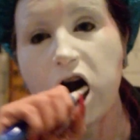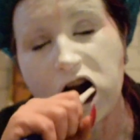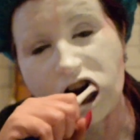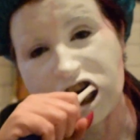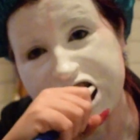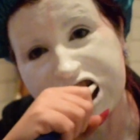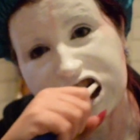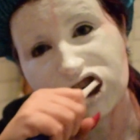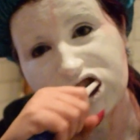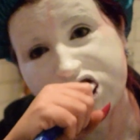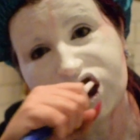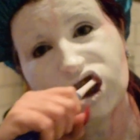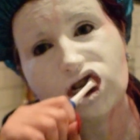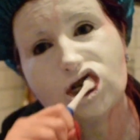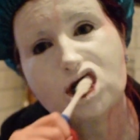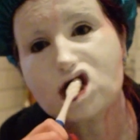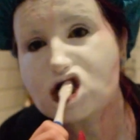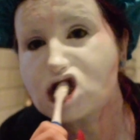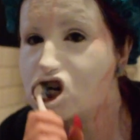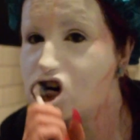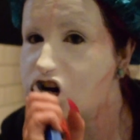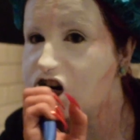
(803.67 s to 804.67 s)
Now,
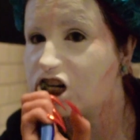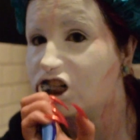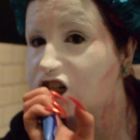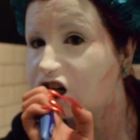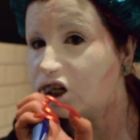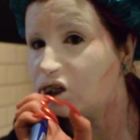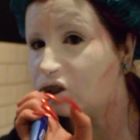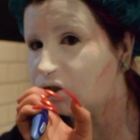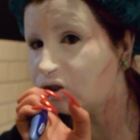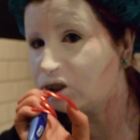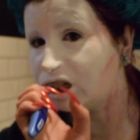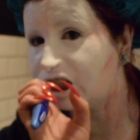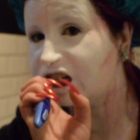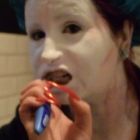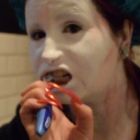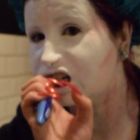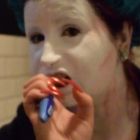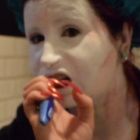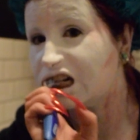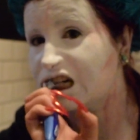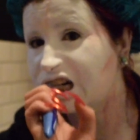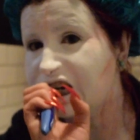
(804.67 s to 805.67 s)

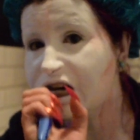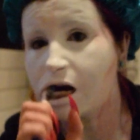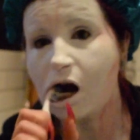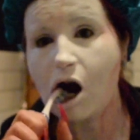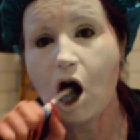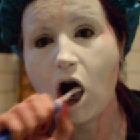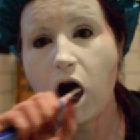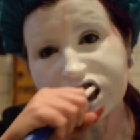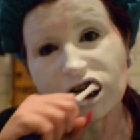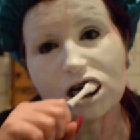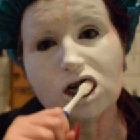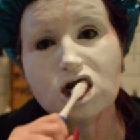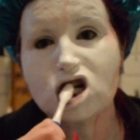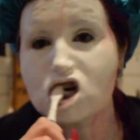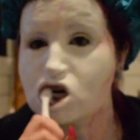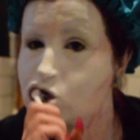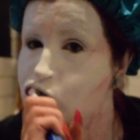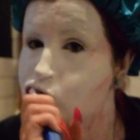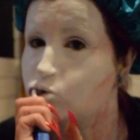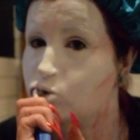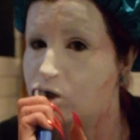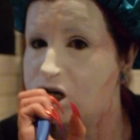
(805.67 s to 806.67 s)
obviously,
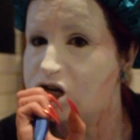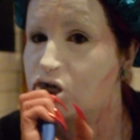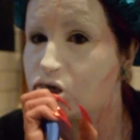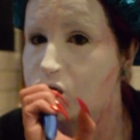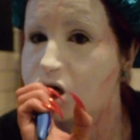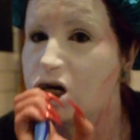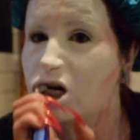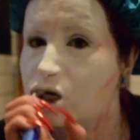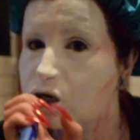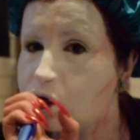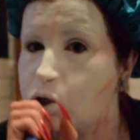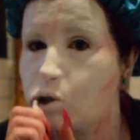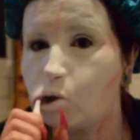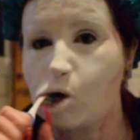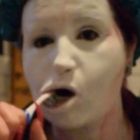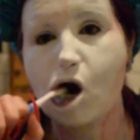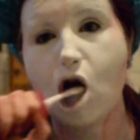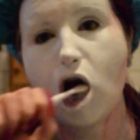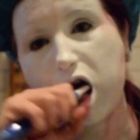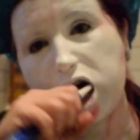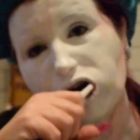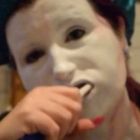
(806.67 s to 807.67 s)
Elizabeth
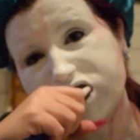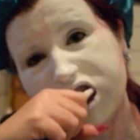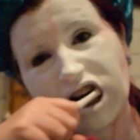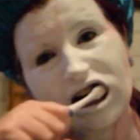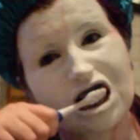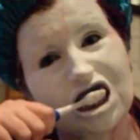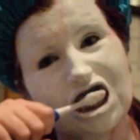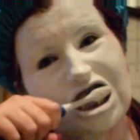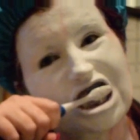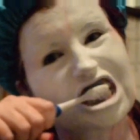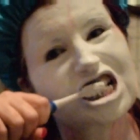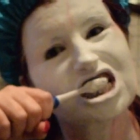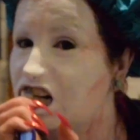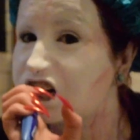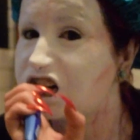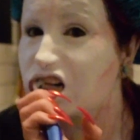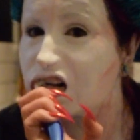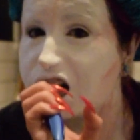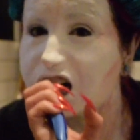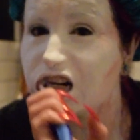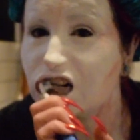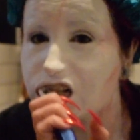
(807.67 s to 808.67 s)
wouldn't have had this
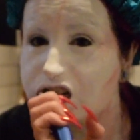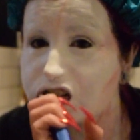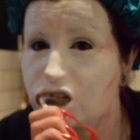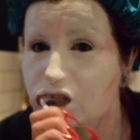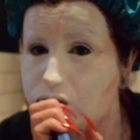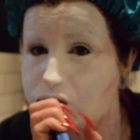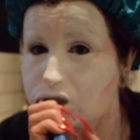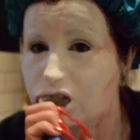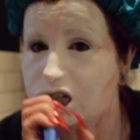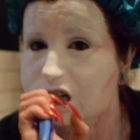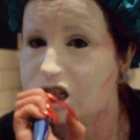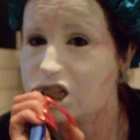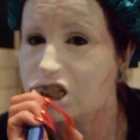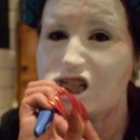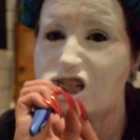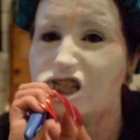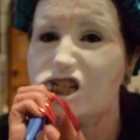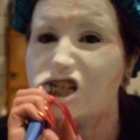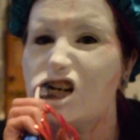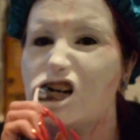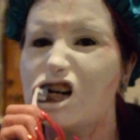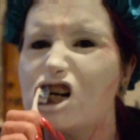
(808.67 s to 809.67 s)
kind of toothbrush.
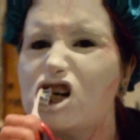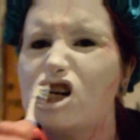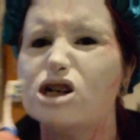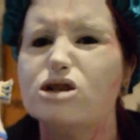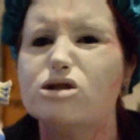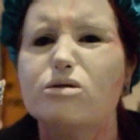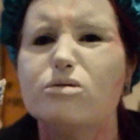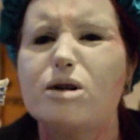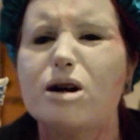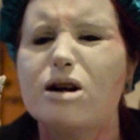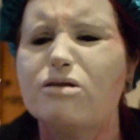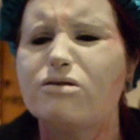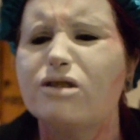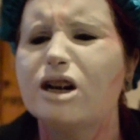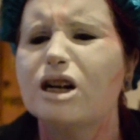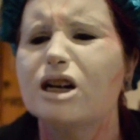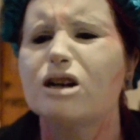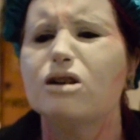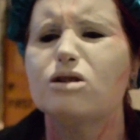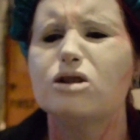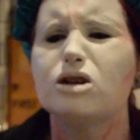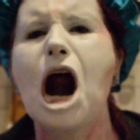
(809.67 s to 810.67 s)
I've got hair in my mouth,
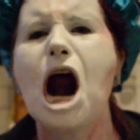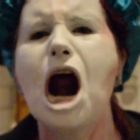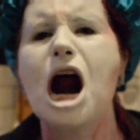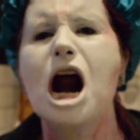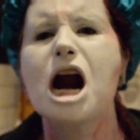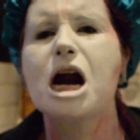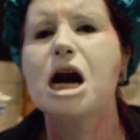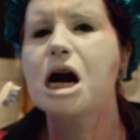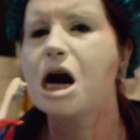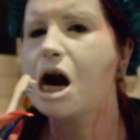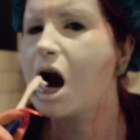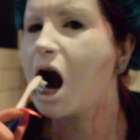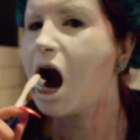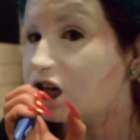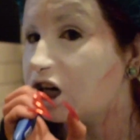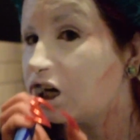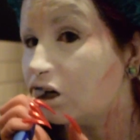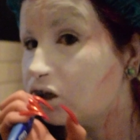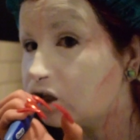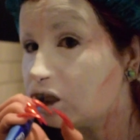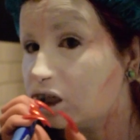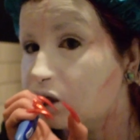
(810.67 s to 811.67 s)
hang on.
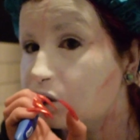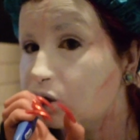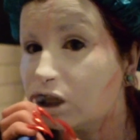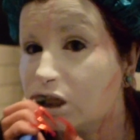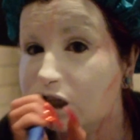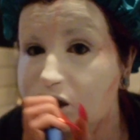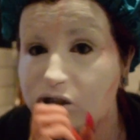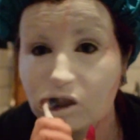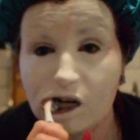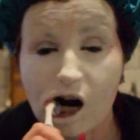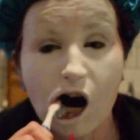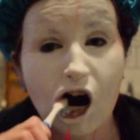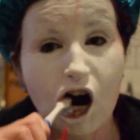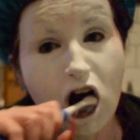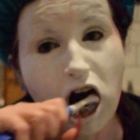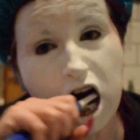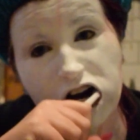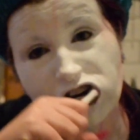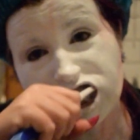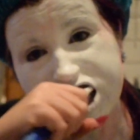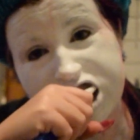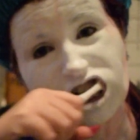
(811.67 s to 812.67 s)
Definitely wouldn't have had
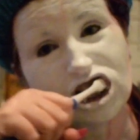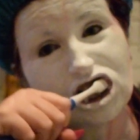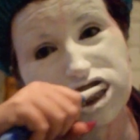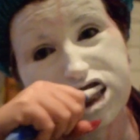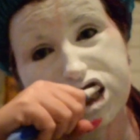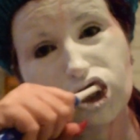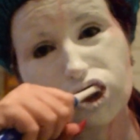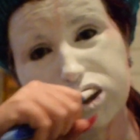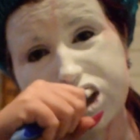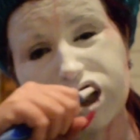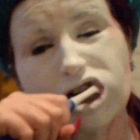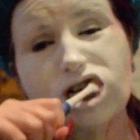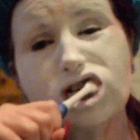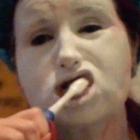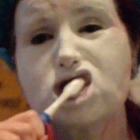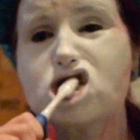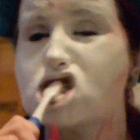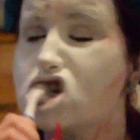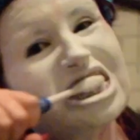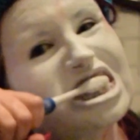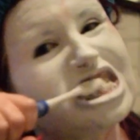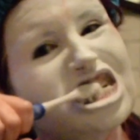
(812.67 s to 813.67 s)
this kind of
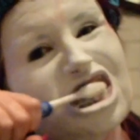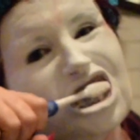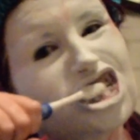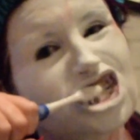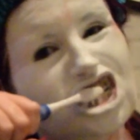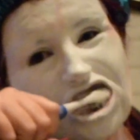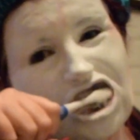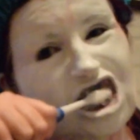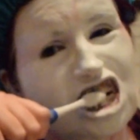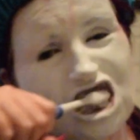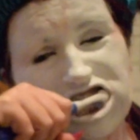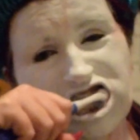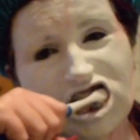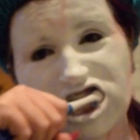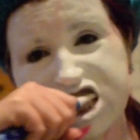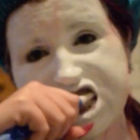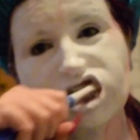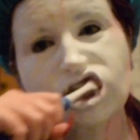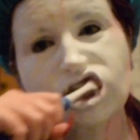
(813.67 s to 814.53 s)
toothbrush, and definitely